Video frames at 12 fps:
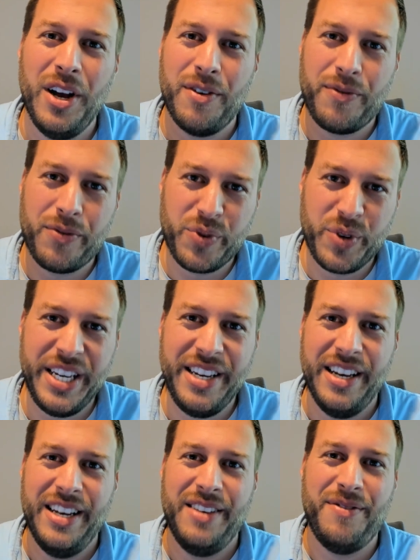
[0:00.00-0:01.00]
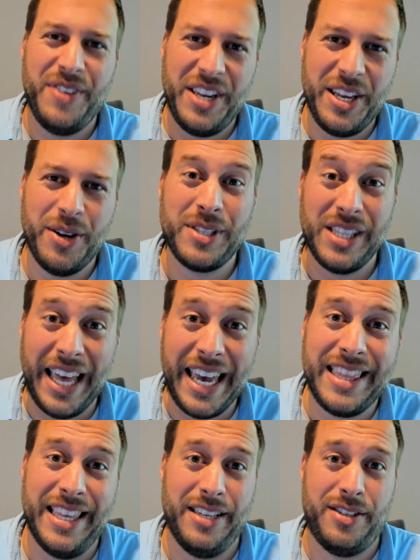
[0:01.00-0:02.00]
free videos
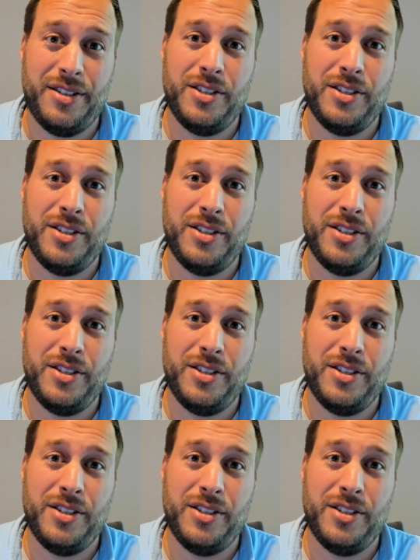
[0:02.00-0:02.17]
like this.